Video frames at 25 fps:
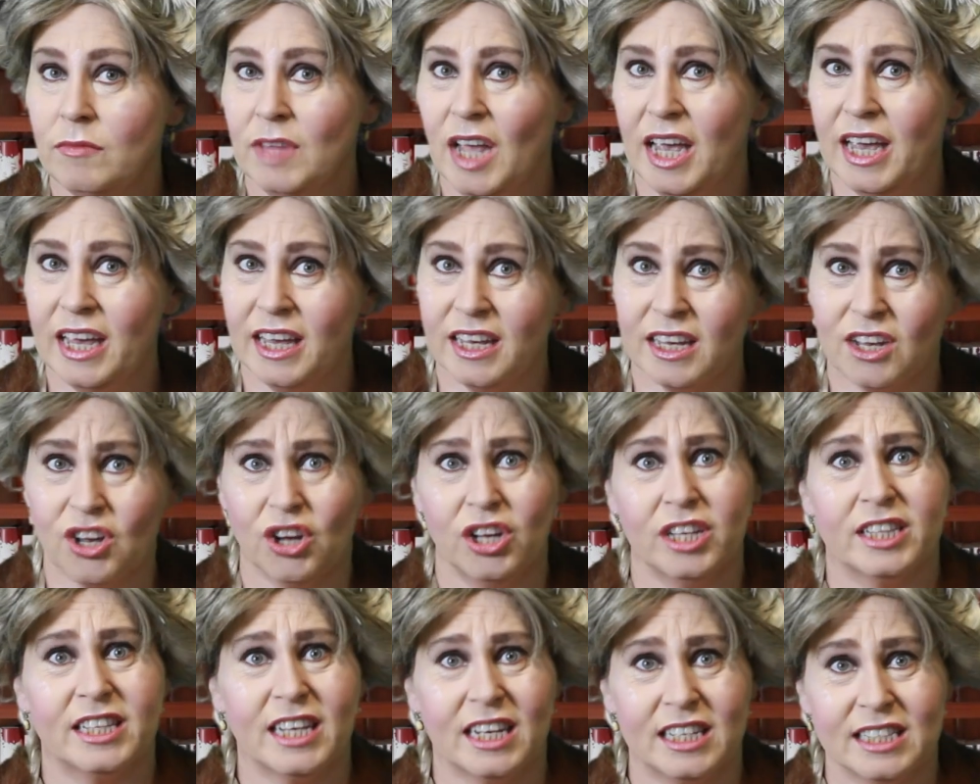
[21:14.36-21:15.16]

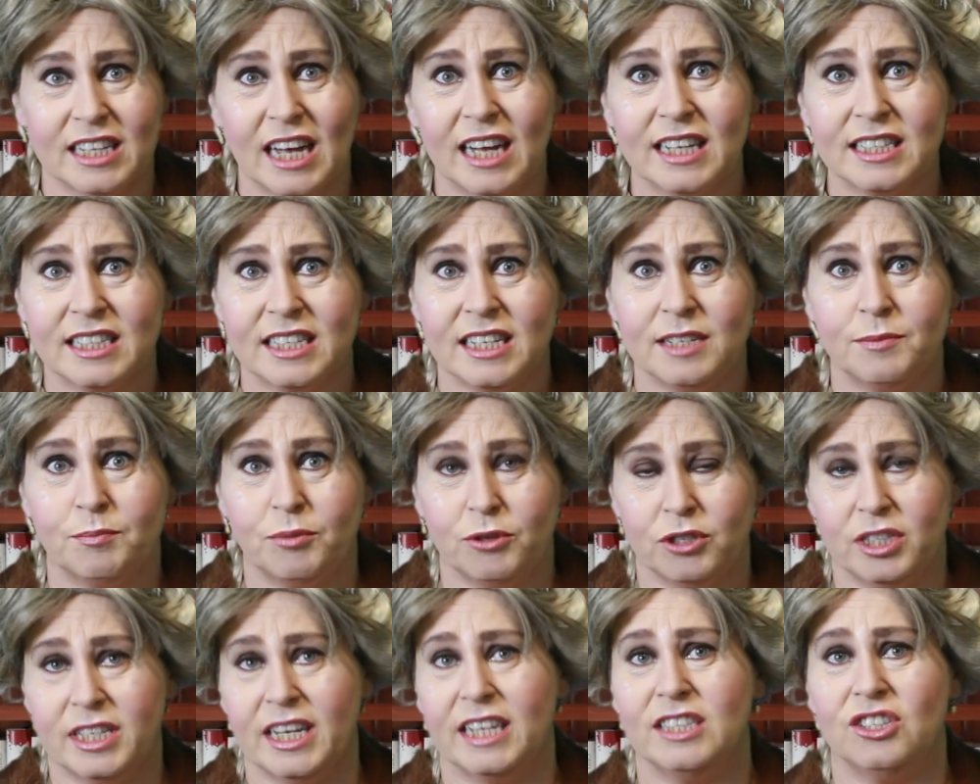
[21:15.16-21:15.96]
The Nazis
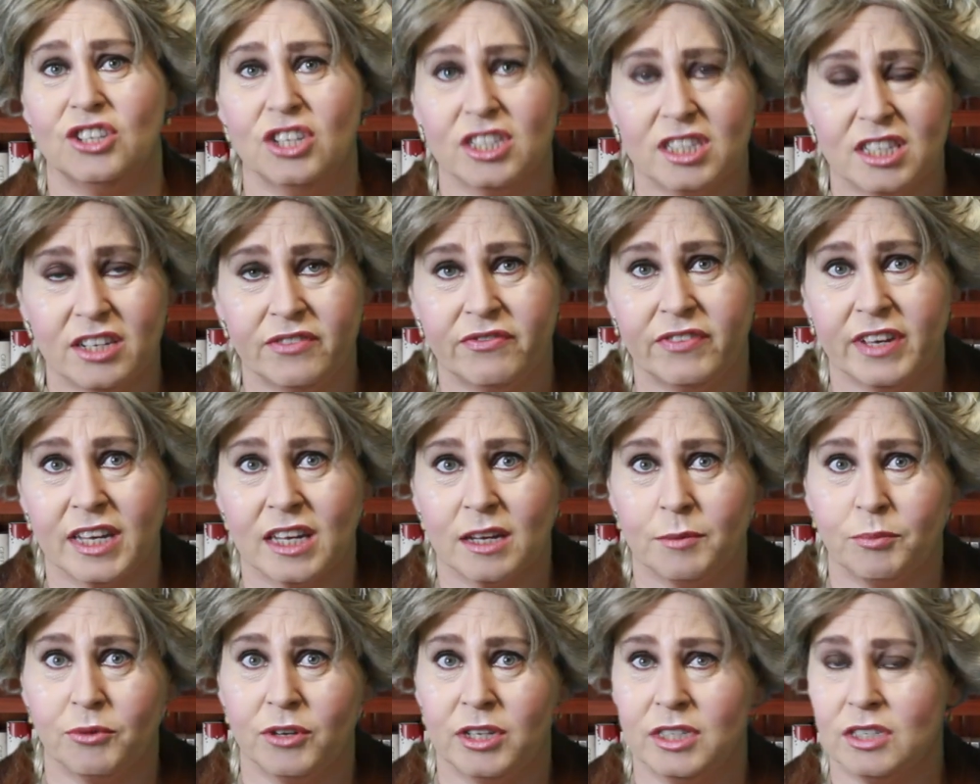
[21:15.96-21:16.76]
put their dirty
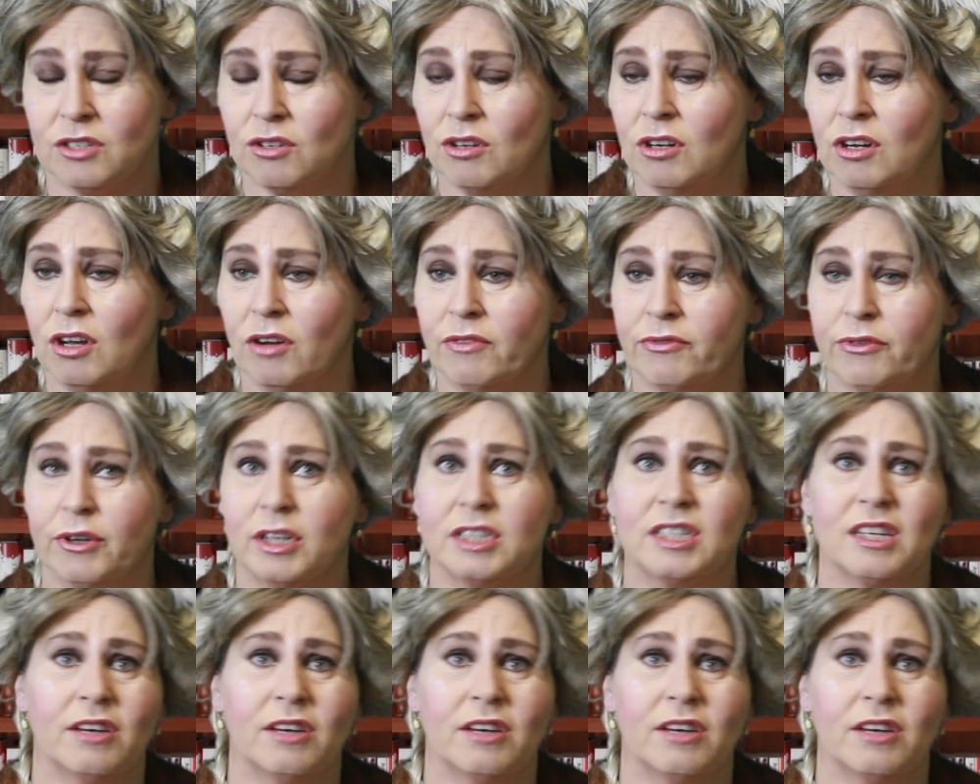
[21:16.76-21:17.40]
fingerprints all over it.